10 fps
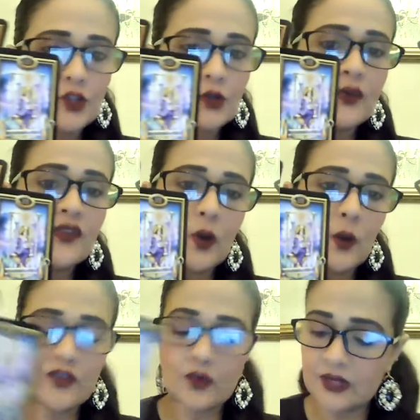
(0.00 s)
You're moving
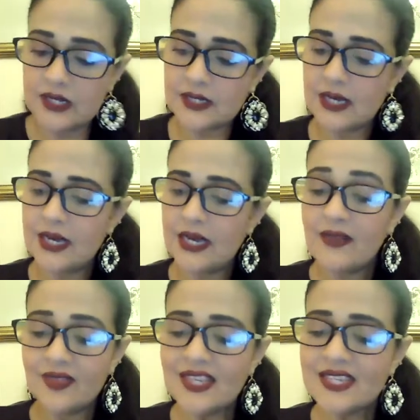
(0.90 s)
away from this.
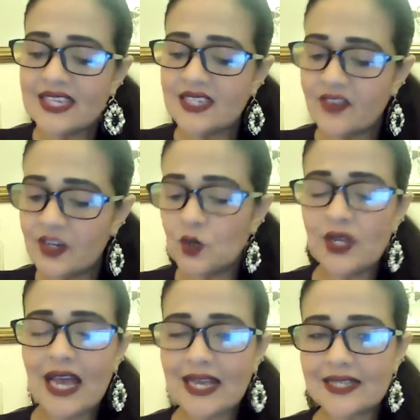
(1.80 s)
This
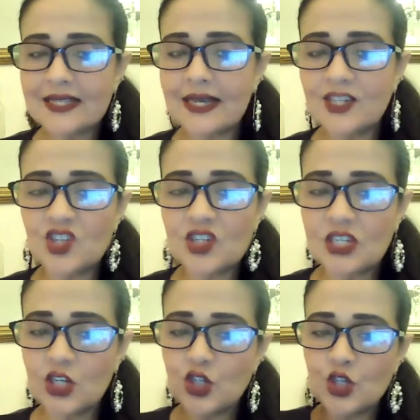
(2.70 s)
individual has
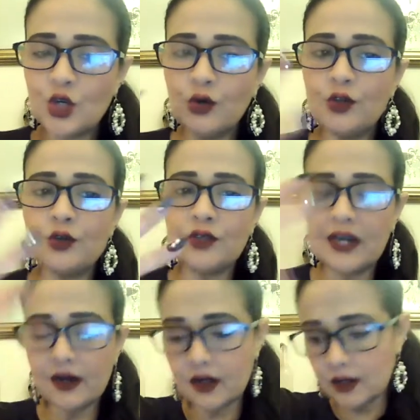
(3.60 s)
just shown you
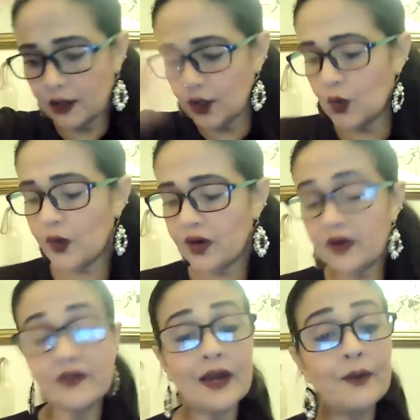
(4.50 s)
their lower
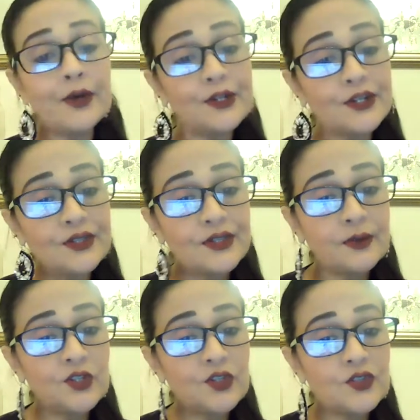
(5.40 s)
vibrations,
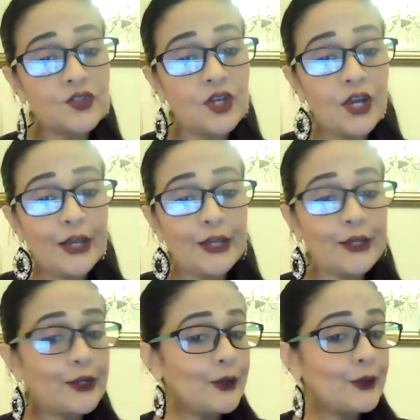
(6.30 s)
which is,
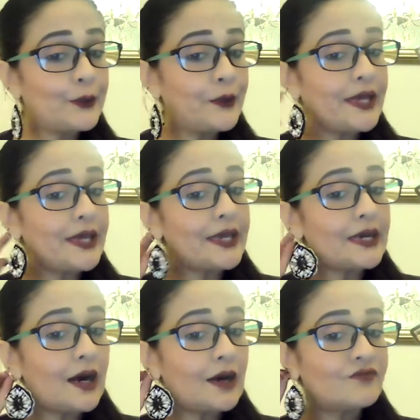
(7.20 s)
you know,
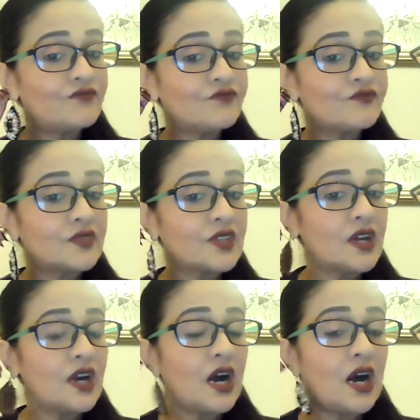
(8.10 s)
being, uh,
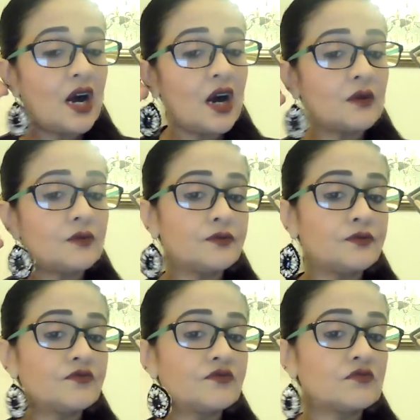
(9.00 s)
uh,
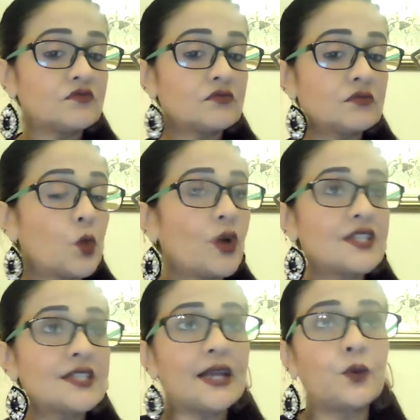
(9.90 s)

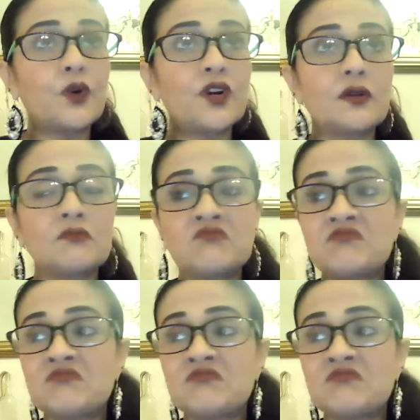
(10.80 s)
what's that word?